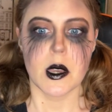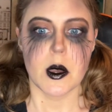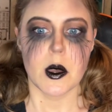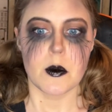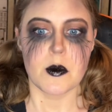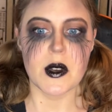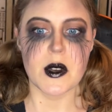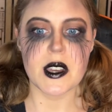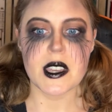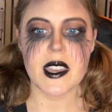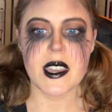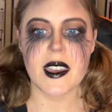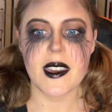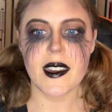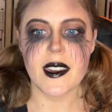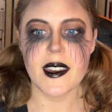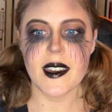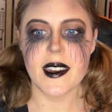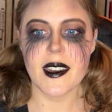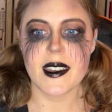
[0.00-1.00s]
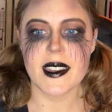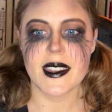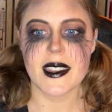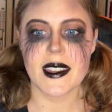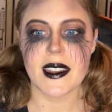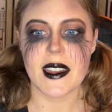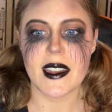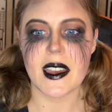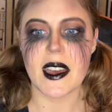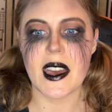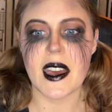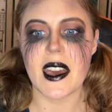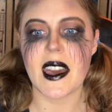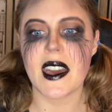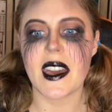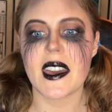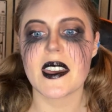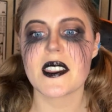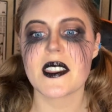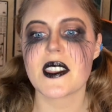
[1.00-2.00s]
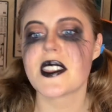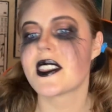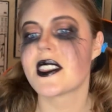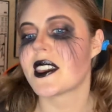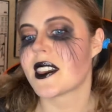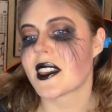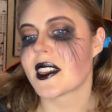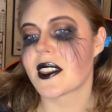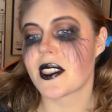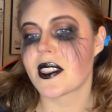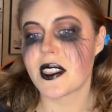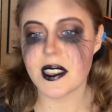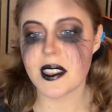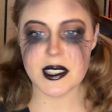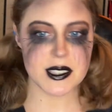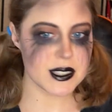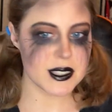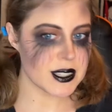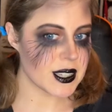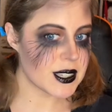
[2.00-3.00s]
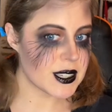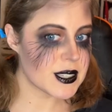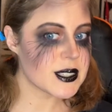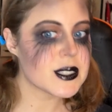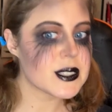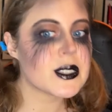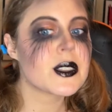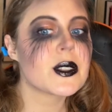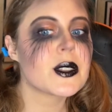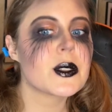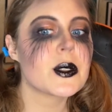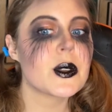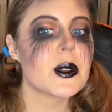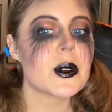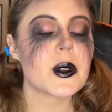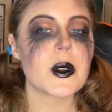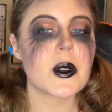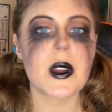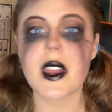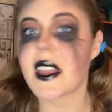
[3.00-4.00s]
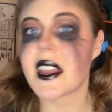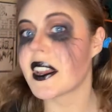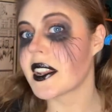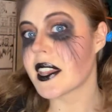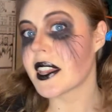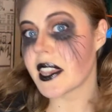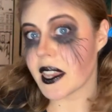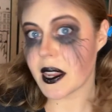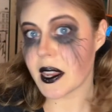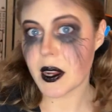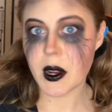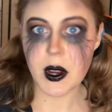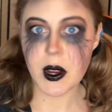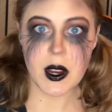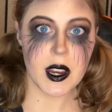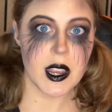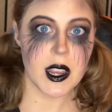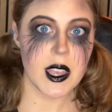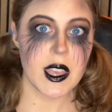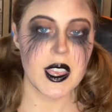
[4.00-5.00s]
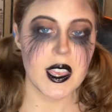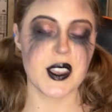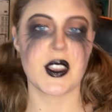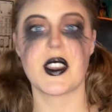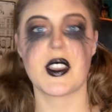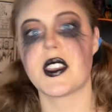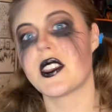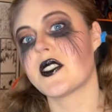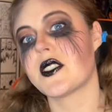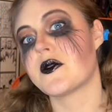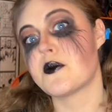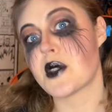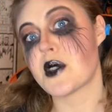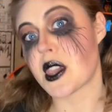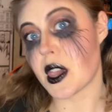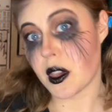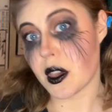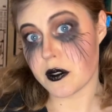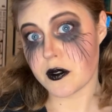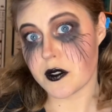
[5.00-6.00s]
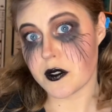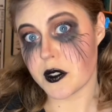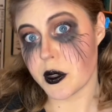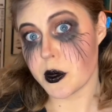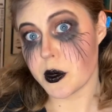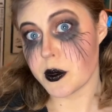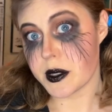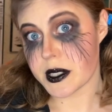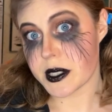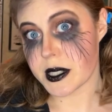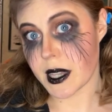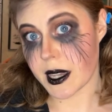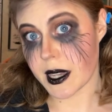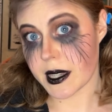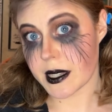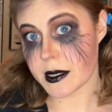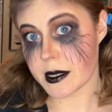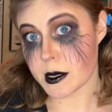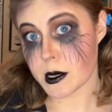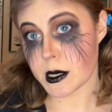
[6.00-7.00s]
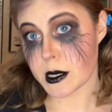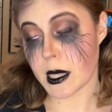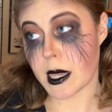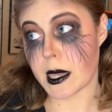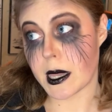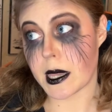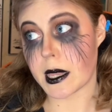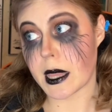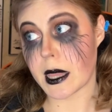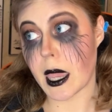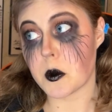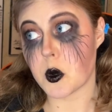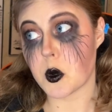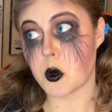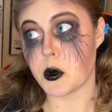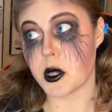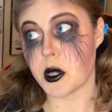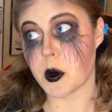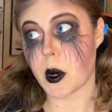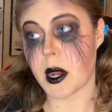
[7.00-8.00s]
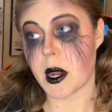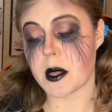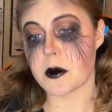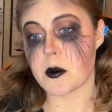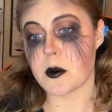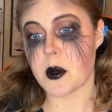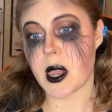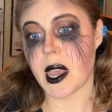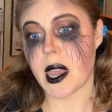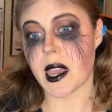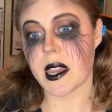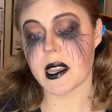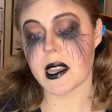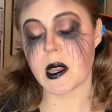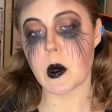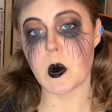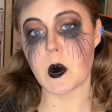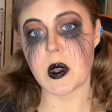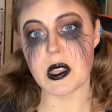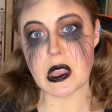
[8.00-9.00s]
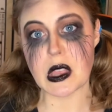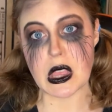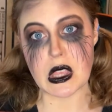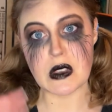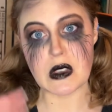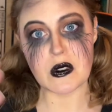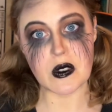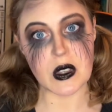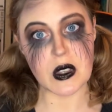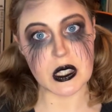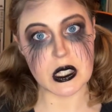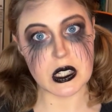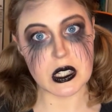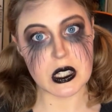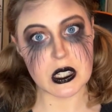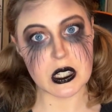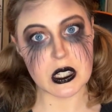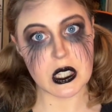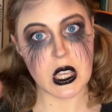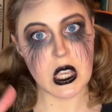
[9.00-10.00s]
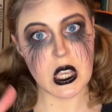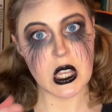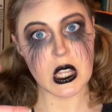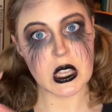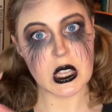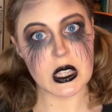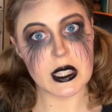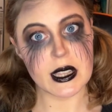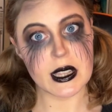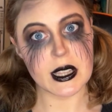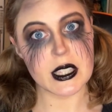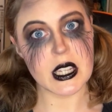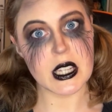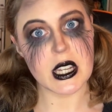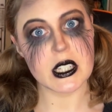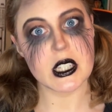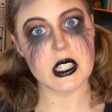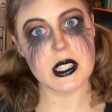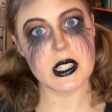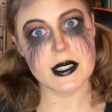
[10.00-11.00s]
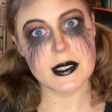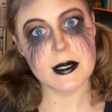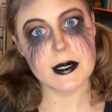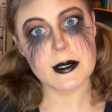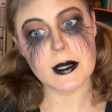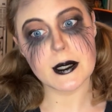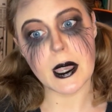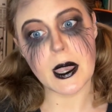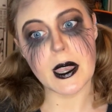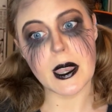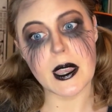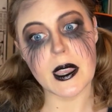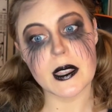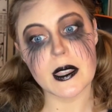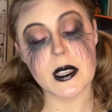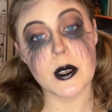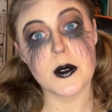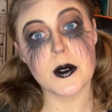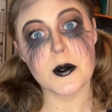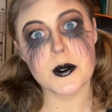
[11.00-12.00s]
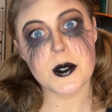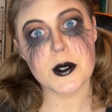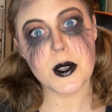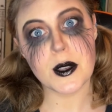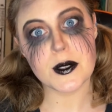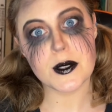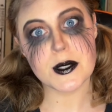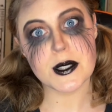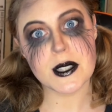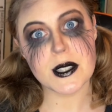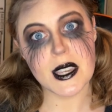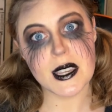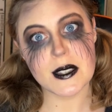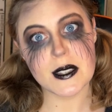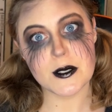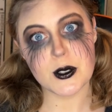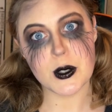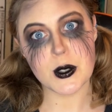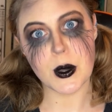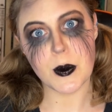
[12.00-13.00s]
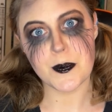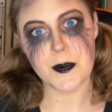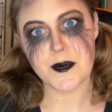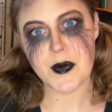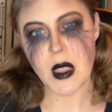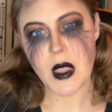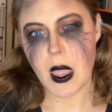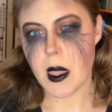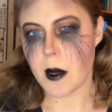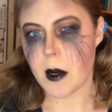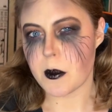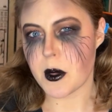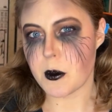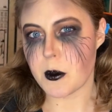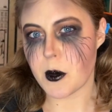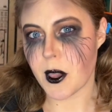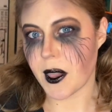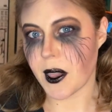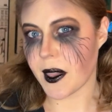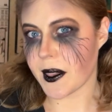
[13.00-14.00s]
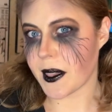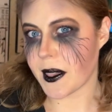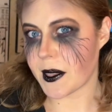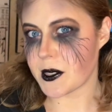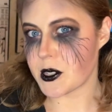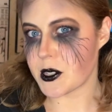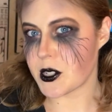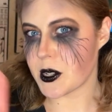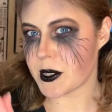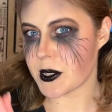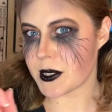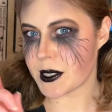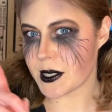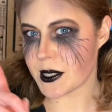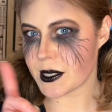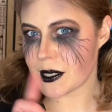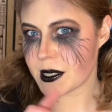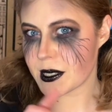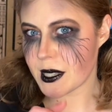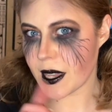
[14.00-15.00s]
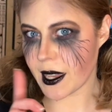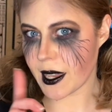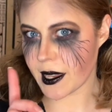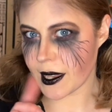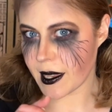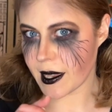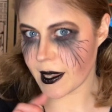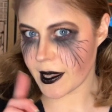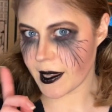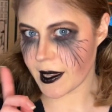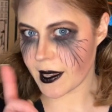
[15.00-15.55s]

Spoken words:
But yeah, I think this is the look right here. Give me a few seconds and I will be right back with the finished little touches and you shall see. So be back in just a second.